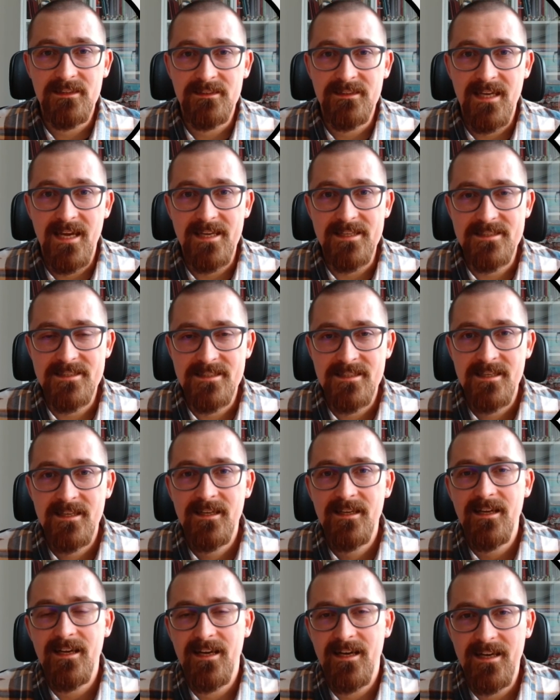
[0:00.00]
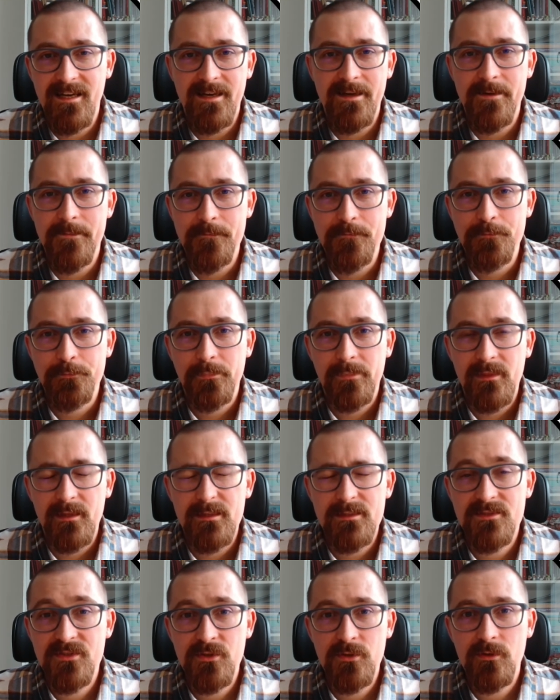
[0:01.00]
Days.
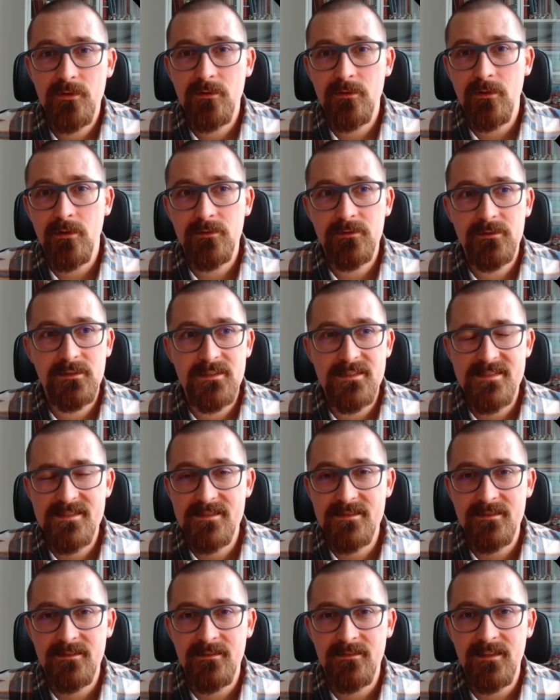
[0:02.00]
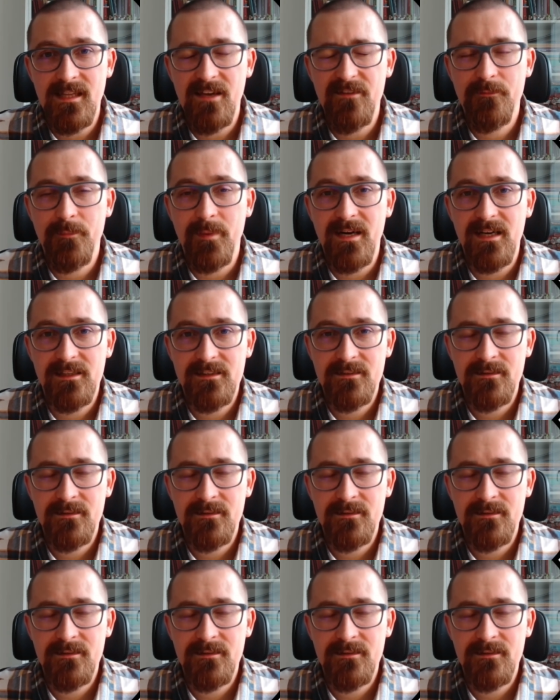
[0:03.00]
See you on this live part